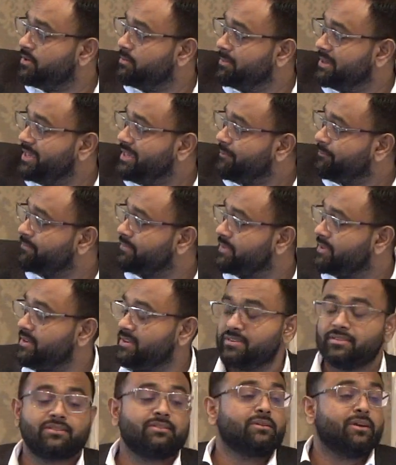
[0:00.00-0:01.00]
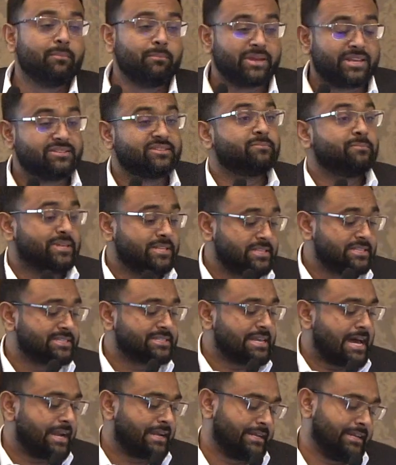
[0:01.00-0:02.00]
me, is a bit
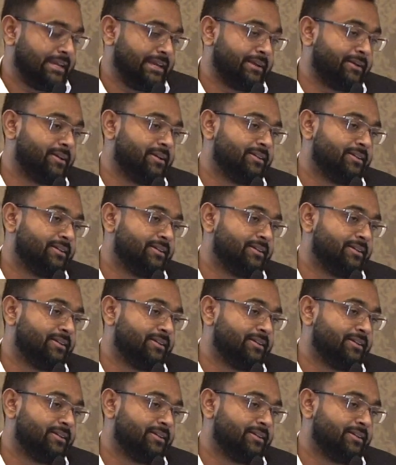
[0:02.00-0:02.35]
startling.